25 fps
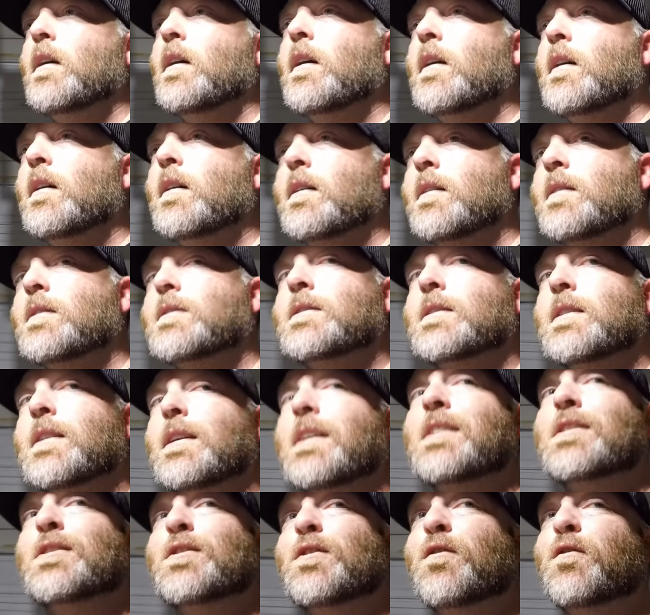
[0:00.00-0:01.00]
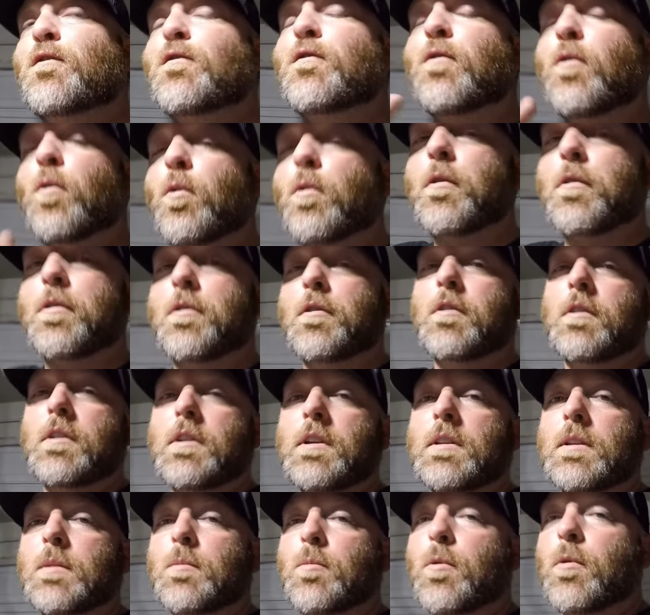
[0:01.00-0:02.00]
Uh, today it's
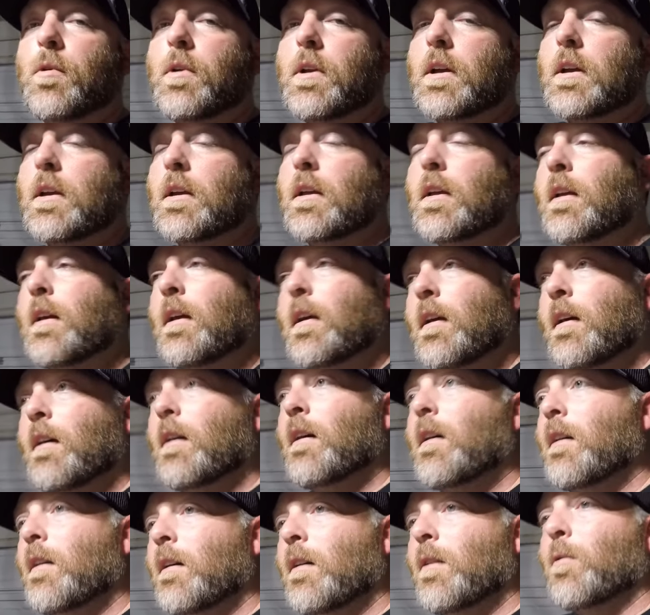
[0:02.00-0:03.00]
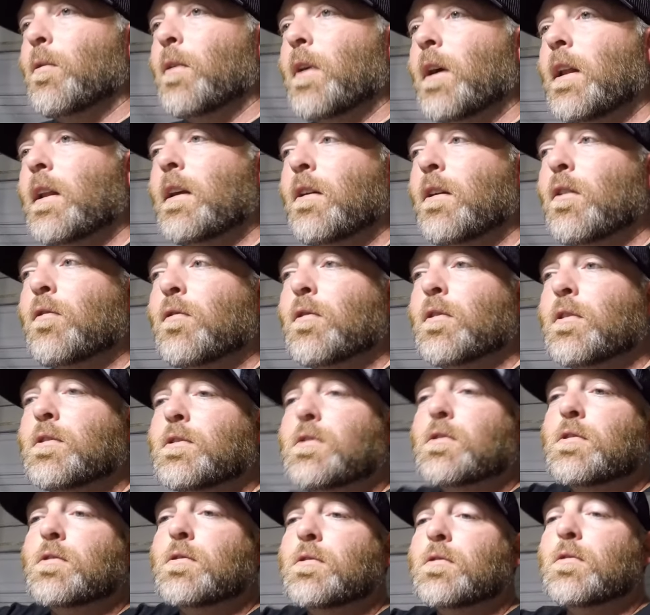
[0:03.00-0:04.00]
4:30 in the morning. Uh, we're heading over
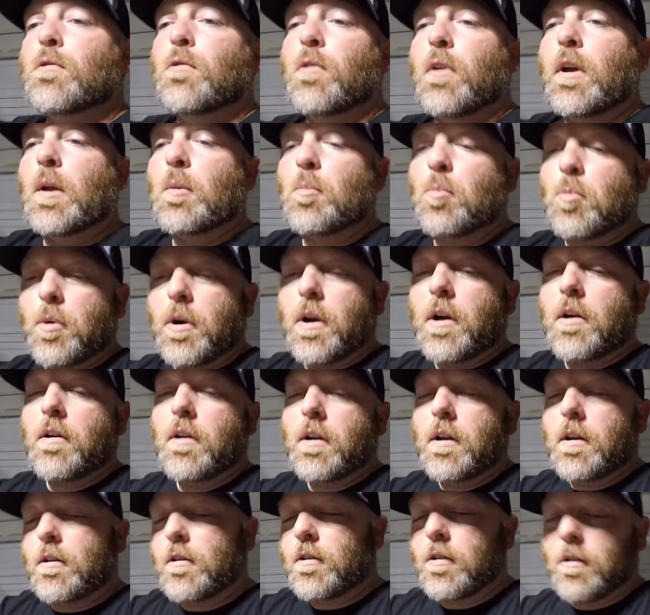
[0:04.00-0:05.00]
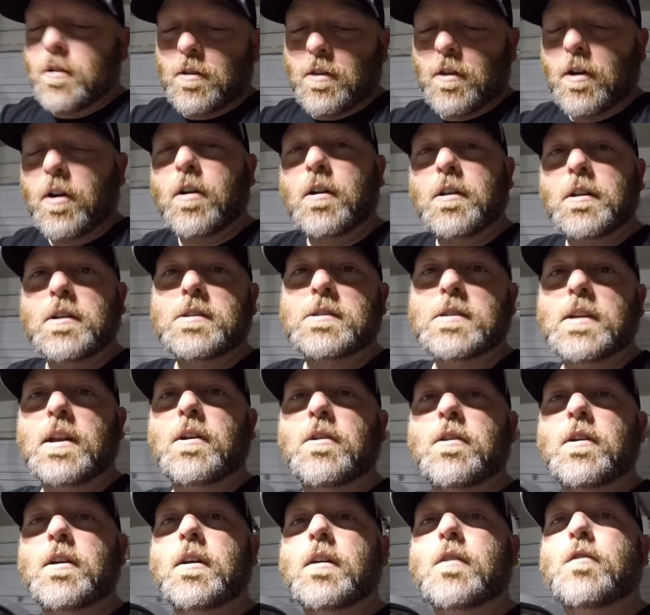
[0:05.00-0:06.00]
to Grand Prairie or the Arlington
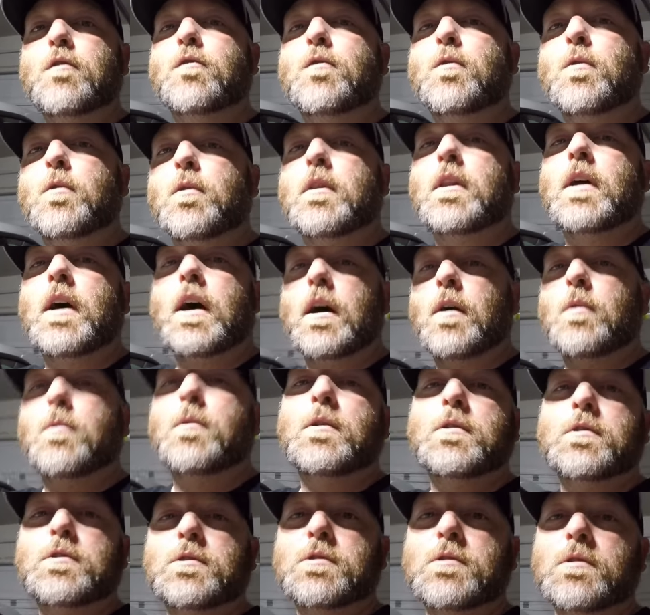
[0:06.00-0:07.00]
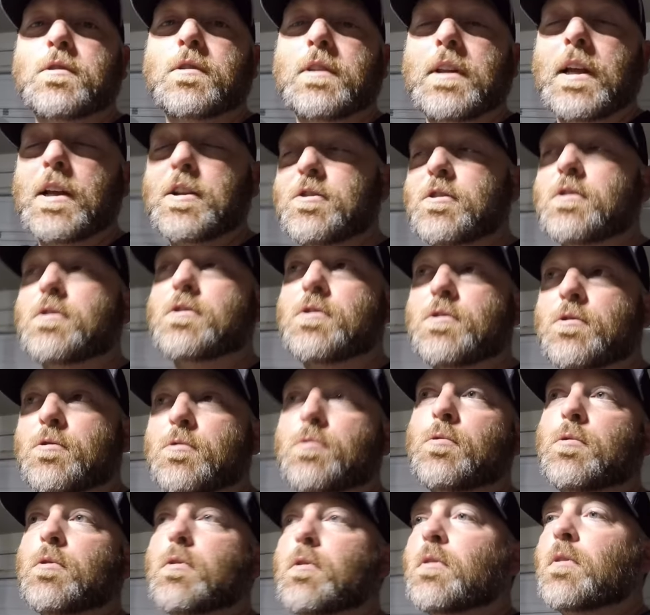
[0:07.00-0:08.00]
area for the Hot Wheels Legends
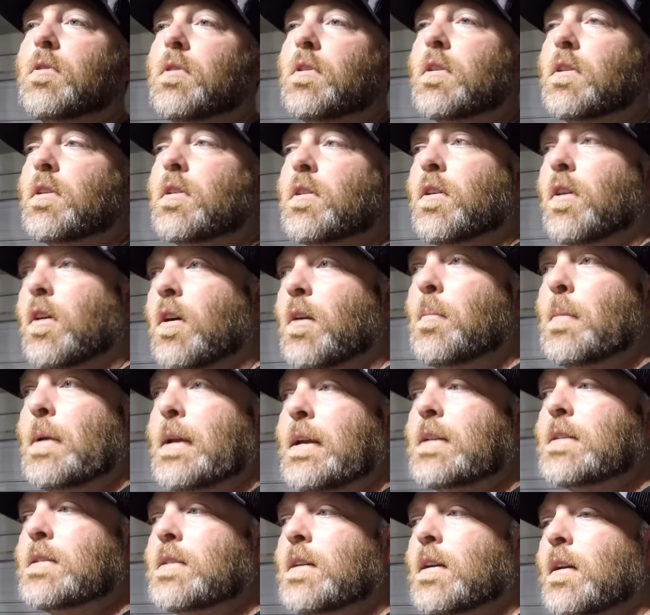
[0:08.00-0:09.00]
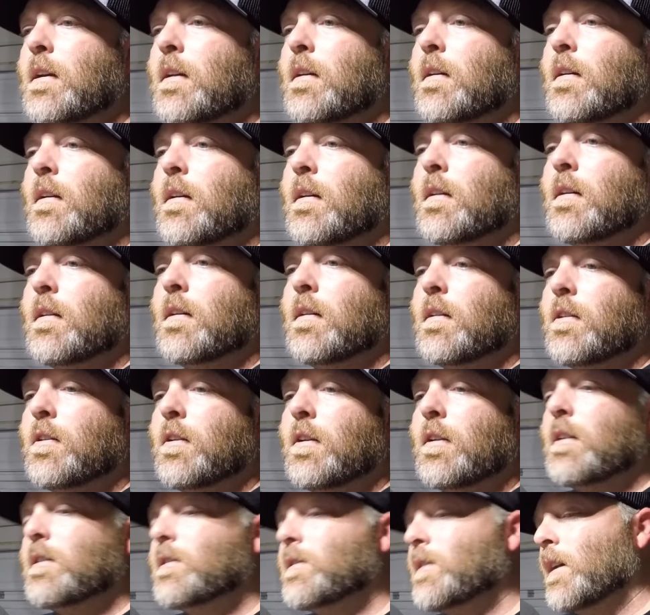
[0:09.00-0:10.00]
Tour car meet. Uh, you
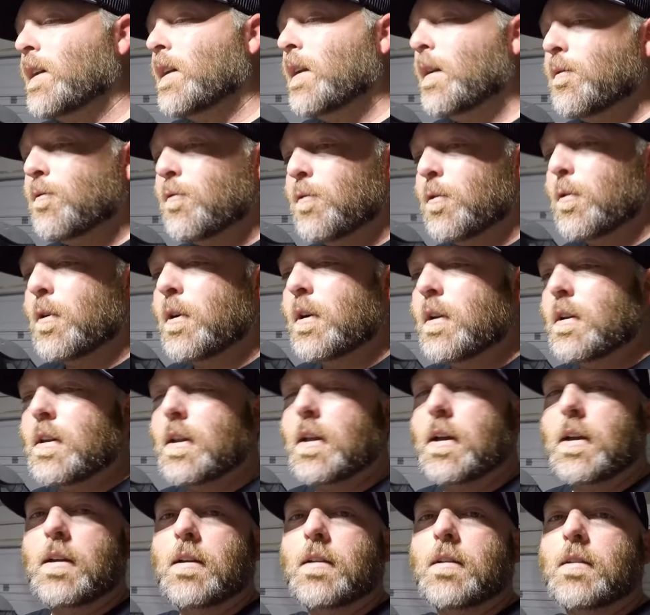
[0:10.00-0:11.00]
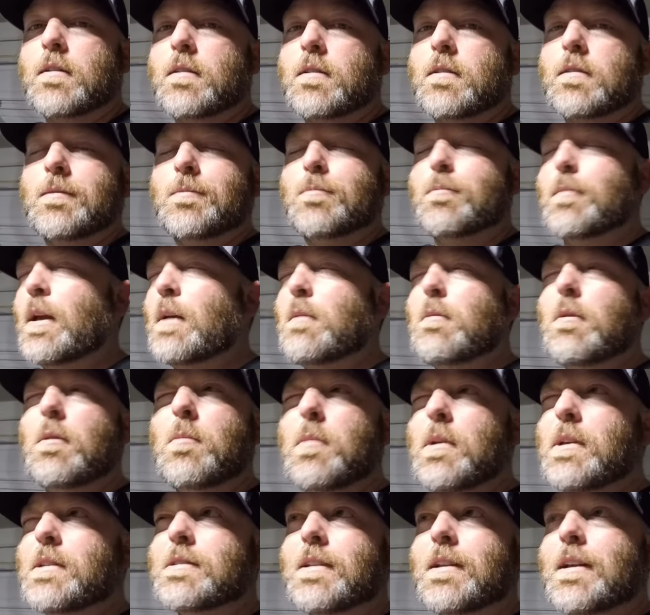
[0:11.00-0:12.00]
had to sign up for it and like maybe
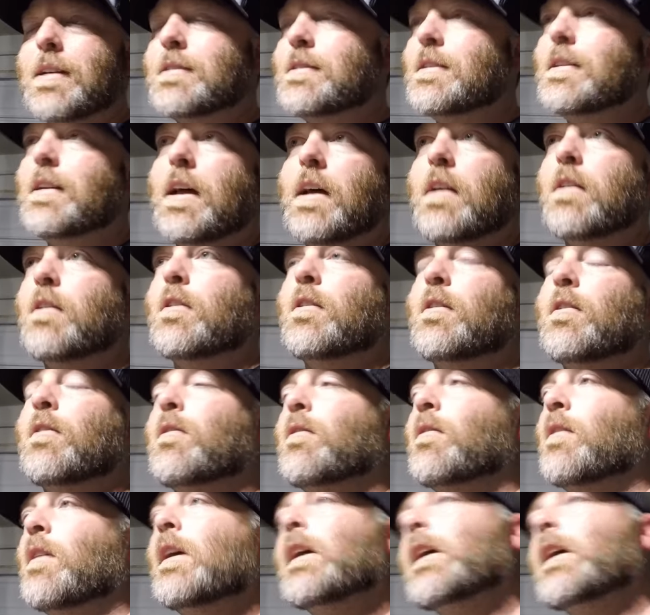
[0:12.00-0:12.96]
be selected. I don't know,